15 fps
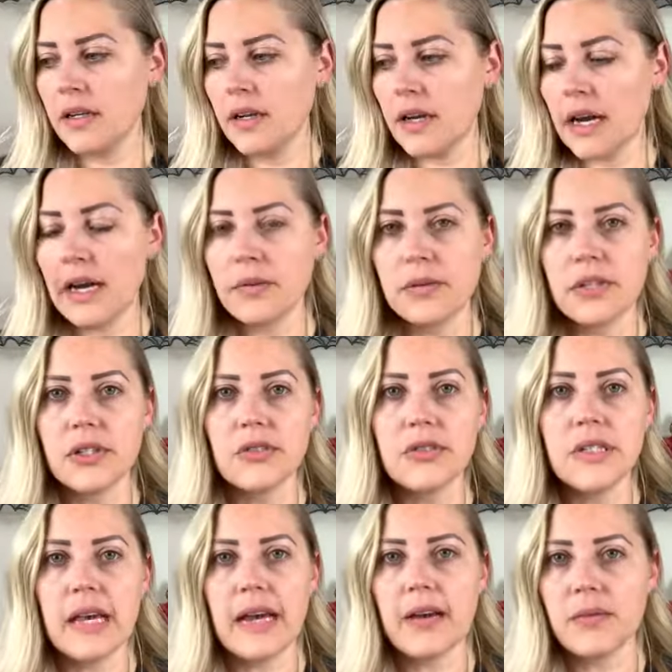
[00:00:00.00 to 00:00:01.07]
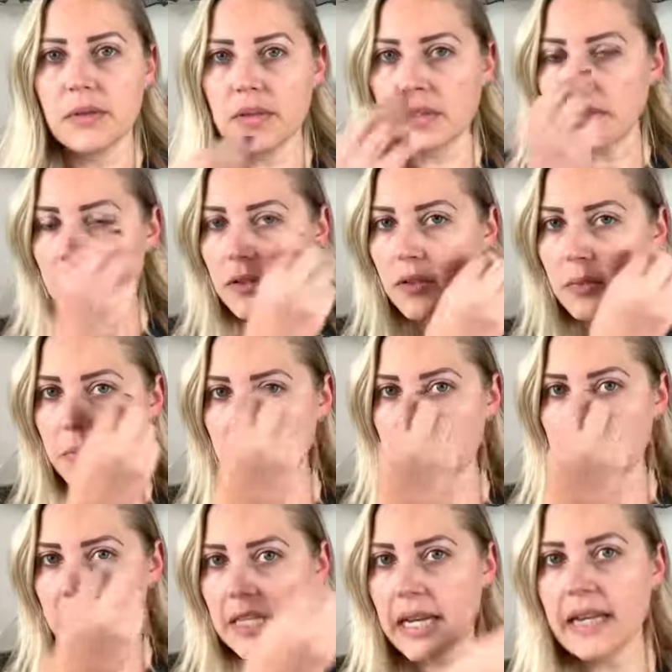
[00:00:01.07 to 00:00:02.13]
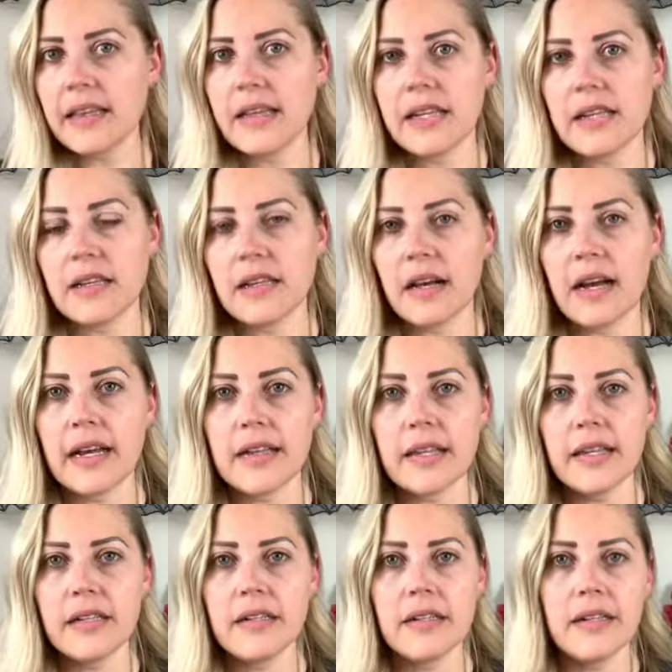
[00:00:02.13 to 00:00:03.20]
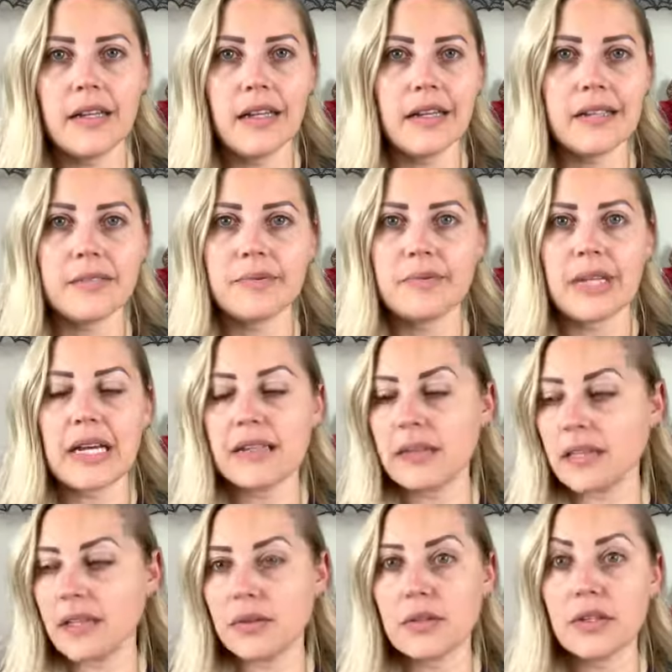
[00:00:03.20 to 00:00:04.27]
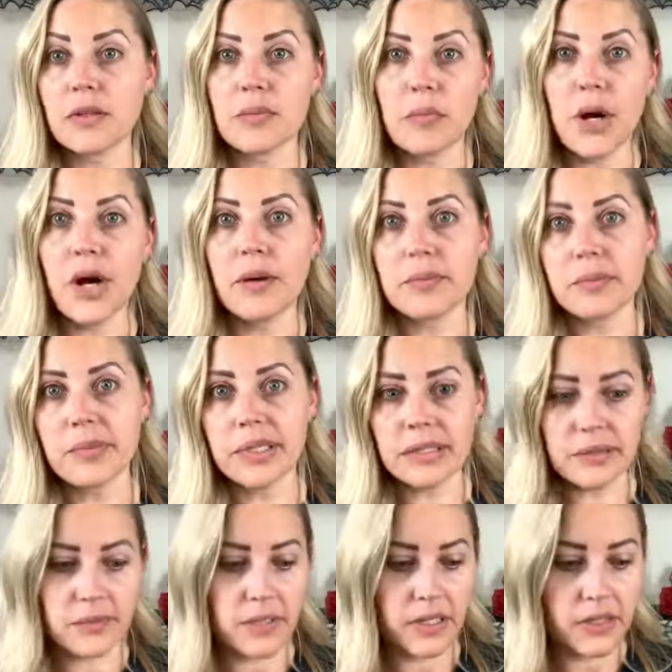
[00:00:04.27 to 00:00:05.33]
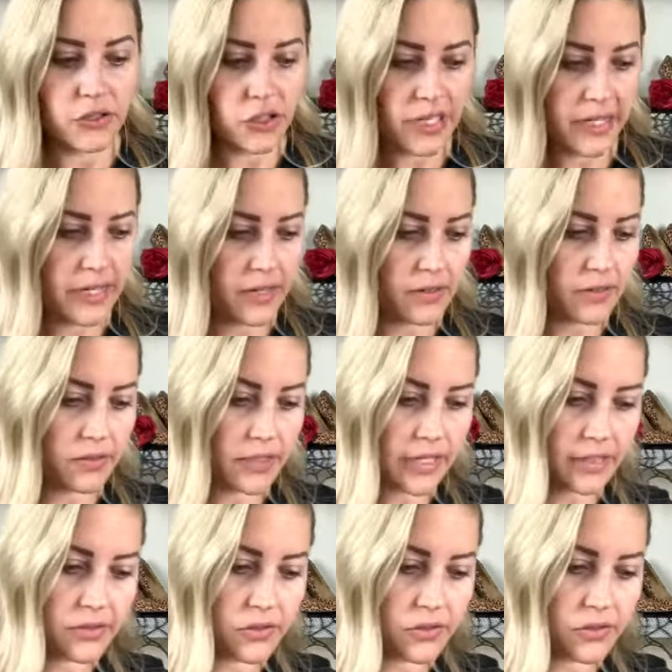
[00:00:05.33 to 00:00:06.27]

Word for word: I would use that with a little bit of a tight line on the eyeliner and I think it would look bomb, but we're gonna try it out. Okay, so